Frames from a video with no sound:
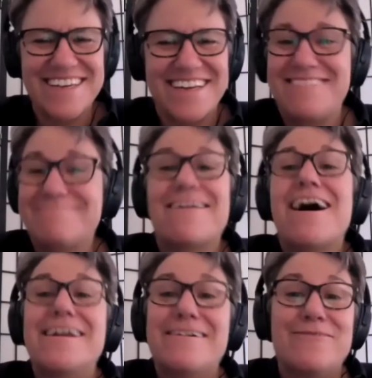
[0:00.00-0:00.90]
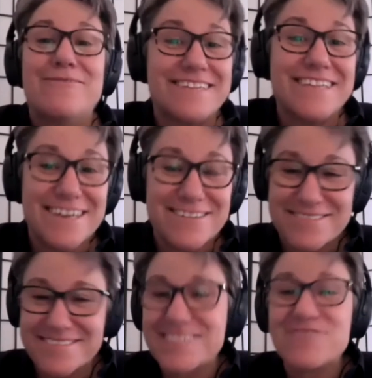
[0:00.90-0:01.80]
I don't,
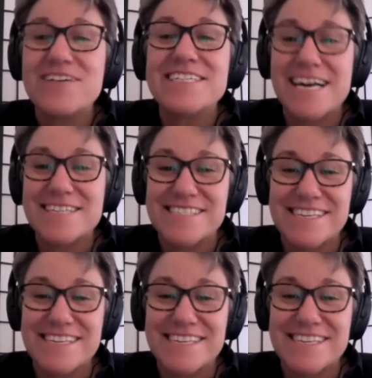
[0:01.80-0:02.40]
it's fantastic.